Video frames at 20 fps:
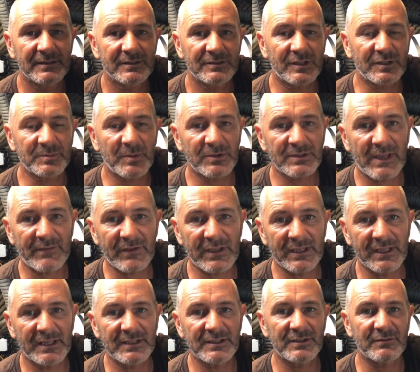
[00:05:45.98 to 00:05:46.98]
So I suppose having
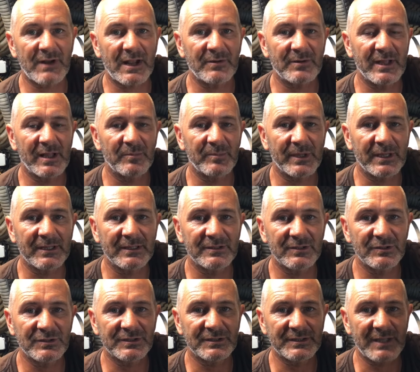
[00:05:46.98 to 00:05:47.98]
kids around helping
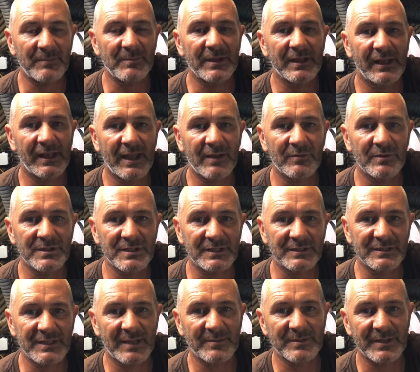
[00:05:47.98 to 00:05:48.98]
does temper your language at
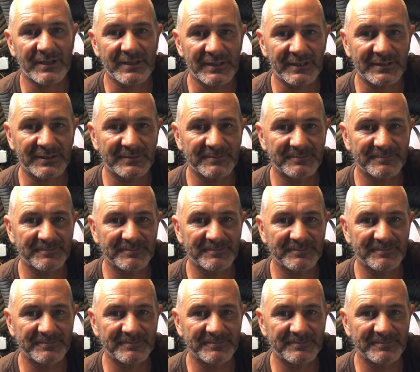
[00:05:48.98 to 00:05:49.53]
times like this.